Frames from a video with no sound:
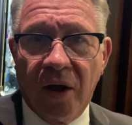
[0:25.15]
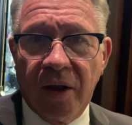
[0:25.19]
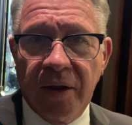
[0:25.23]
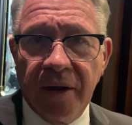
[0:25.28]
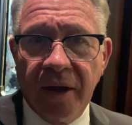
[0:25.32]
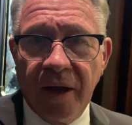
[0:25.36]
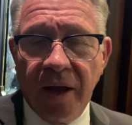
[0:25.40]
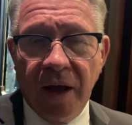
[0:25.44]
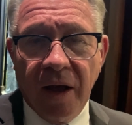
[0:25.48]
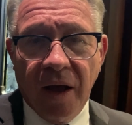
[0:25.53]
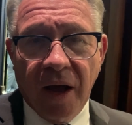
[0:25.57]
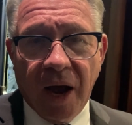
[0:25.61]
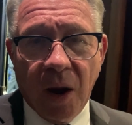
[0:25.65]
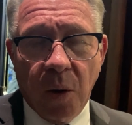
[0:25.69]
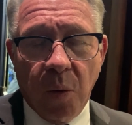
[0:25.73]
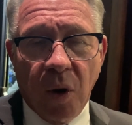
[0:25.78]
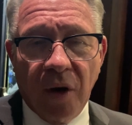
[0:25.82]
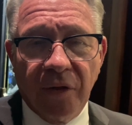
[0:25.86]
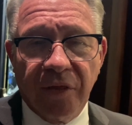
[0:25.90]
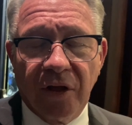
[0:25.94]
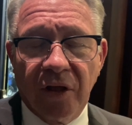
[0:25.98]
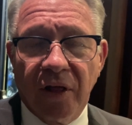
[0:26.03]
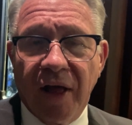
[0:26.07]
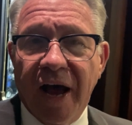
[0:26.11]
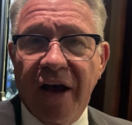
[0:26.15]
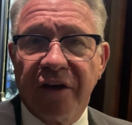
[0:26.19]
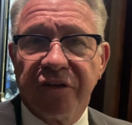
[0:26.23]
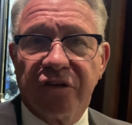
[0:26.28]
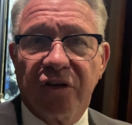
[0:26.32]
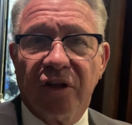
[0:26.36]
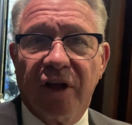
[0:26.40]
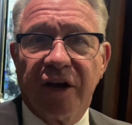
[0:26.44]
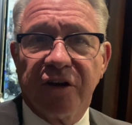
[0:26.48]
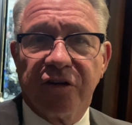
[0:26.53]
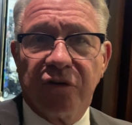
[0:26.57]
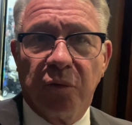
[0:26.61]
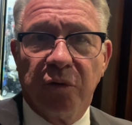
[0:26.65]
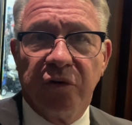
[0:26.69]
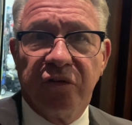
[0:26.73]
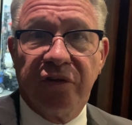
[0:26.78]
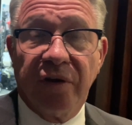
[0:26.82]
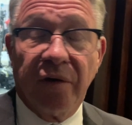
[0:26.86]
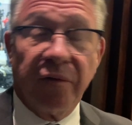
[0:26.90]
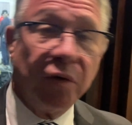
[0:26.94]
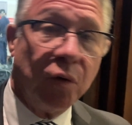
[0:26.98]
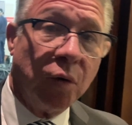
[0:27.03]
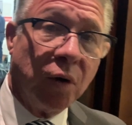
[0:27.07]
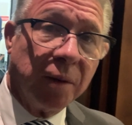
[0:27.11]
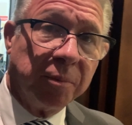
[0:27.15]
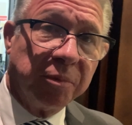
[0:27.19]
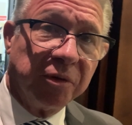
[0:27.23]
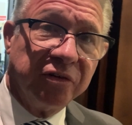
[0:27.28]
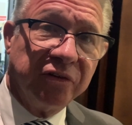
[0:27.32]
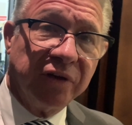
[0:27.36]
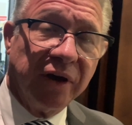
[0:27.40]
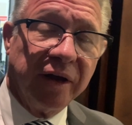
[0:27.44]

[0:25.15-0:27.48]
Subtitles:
And I won the last election with 71%,